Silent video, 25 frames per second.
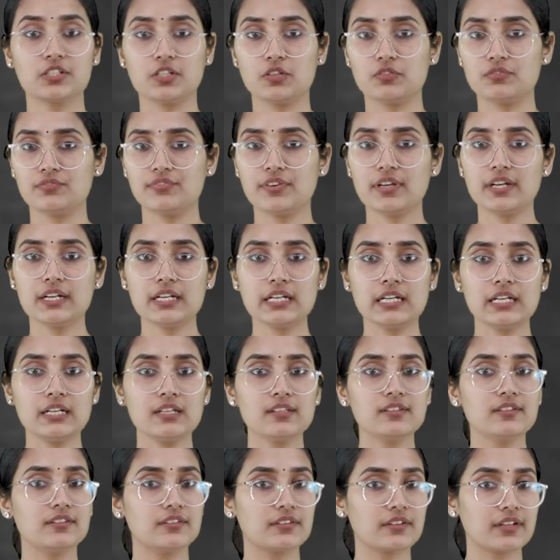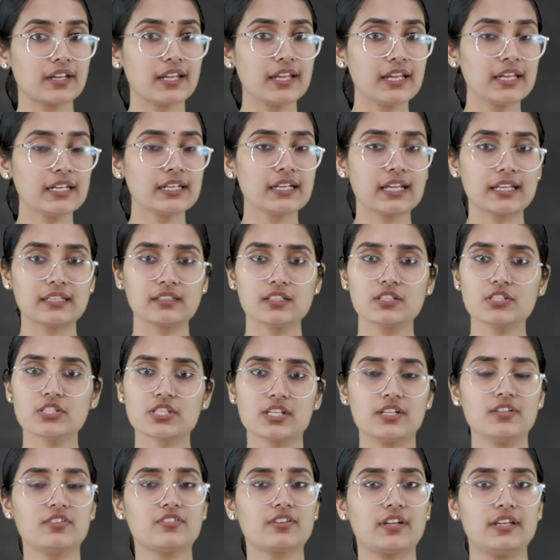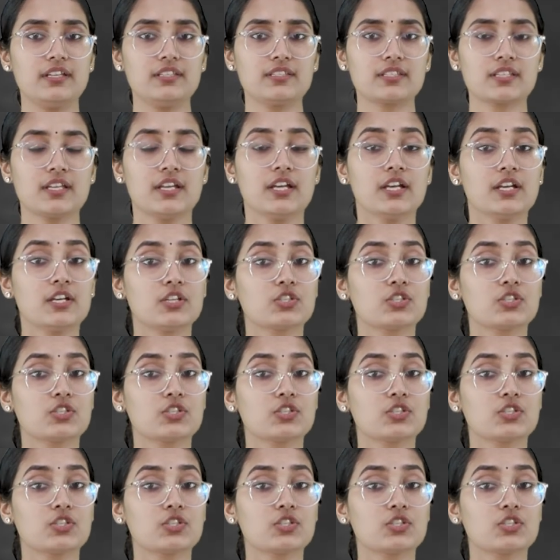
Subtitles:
the wind, the rain and the sunrise.